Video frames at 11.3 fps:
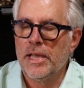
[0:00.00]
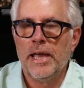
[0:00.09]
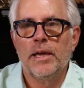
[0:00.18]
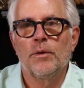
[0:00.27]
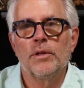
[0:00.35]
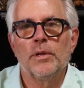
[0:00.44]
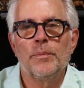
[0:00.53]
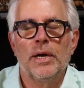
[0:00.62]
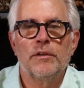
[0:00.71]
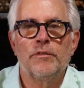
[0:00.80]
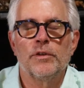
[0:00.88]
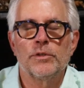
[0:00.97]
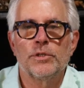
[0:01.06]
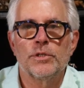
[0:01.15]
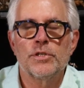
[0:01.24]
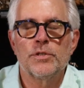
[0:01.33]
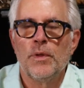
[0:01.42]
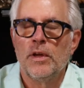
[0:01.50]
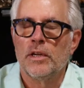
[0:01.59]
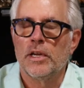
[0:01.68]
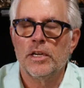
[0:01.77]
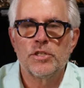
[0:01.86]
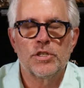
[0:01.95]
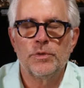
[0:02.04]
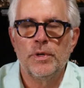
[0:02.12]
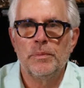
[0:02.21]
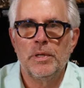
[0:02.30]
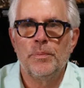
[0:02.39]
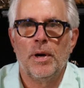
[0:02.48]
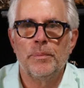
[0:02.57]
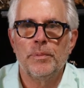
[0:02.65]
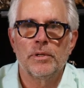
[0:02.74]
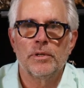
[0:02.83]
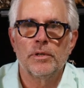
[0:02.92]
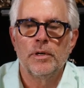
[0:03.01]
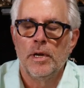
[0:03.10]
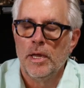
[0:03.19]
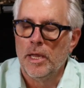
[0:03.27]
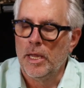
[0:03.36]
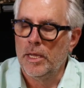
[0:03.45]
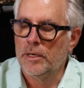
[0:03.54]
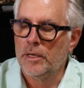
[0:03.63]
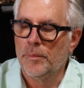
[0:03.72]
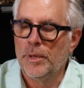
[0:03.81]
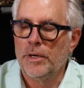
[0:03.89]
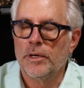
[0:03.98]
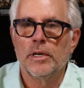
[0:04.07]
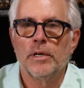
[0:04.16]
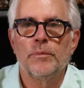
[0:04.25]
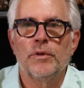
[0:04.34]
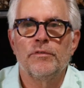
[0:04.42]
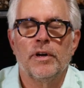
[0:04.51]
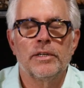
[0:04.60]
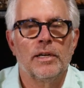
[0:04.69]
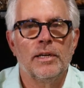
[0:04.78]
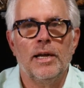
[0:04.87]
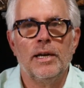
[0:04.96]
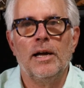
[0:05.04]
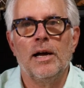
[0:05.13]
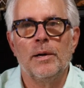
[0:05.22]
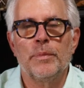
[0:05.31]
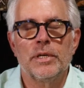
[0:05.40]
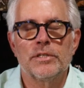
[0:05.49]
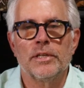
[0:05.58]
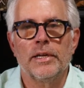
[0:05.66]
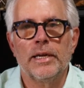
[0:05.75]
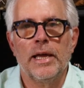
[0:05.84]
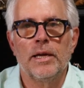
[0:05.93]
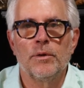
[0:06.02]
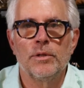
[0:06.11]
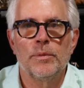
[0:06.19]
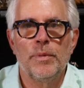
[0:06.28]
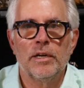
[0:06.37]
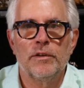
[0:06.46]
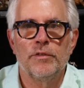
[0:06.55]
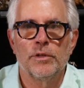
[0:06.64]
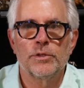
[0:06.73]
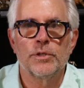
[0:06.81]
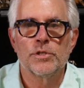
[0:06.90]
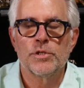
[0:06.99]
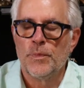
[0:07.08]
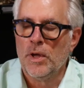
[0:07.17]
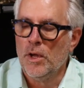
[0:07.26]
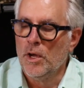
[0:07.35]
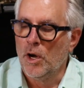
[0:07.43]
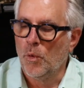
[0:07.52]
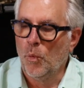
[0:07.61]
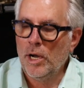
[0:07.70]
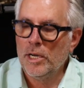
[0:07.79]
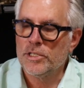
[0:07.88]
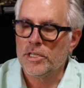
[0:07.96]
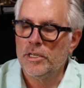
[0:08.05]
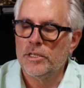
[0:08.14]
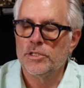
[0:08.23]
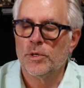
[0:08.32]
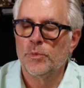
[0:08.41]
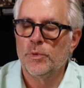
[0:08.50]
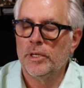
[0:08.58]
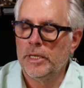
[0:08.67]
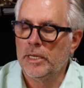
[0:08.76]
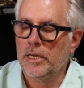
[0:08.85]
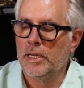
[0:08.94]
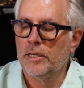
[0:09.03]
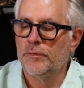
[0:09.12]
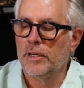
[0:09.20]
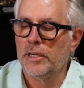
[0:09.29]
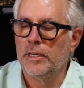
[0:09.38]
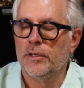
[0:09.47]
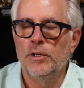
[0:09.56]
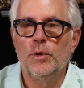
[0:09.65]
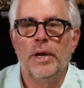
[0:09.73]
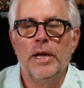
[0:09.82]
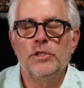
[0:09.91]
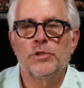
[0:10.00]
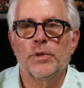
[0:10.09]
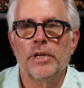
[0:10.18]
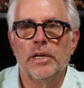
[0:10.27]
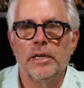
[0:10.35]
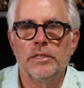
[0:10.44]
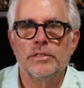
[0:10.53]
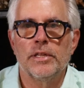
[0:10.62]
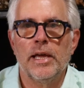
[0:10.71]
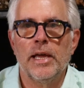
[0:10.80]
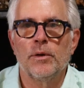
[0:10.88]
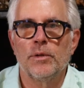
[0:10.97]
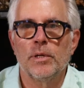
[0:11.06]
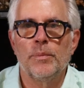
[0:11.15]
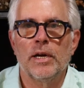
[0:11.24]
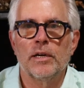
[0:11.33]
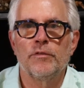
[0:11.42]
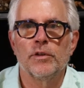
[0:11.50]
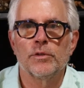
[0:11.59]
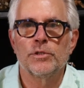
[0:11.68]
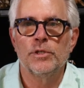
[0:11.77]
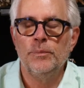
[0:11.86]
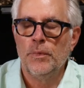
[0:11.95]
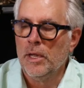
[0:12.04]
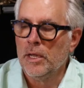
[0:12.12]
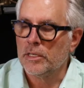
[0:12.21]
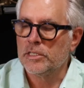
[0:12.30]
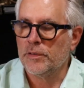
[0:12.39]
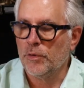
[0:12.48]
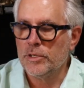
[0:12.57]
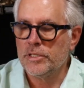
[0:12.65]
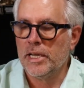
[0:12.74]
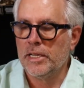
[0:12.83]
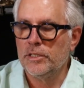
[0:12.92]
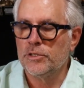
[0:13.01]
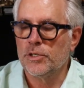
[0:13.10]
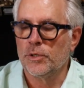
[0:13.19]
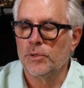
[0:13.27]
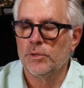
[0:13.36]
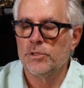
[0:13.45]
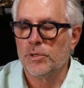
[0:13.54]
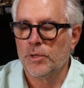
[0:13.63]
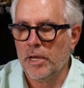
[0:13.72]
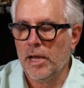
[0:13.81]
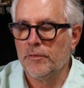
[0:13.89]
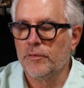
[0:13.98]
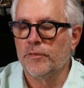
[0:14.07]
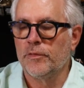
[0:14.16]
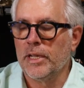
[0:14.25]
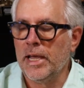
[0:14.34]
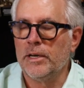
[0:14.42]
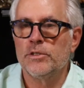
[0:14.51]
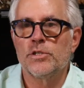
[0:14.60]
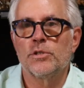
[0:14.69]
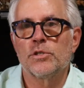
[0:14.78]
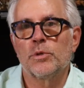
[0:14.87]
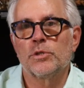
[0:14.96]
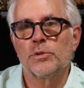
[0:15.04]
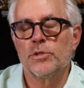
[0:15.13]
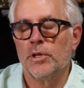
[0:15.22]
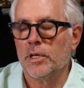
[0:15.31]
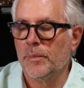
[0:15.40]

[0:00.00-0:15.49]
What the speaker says: hang-on-the-back filters, extremely popular in America. We find a lot of hobbyists like hang-on-the-back filters. Awasa is a really kind of a new entry into the hang-on-the-back filter because they've always had internals. They have canisters, which we'll talk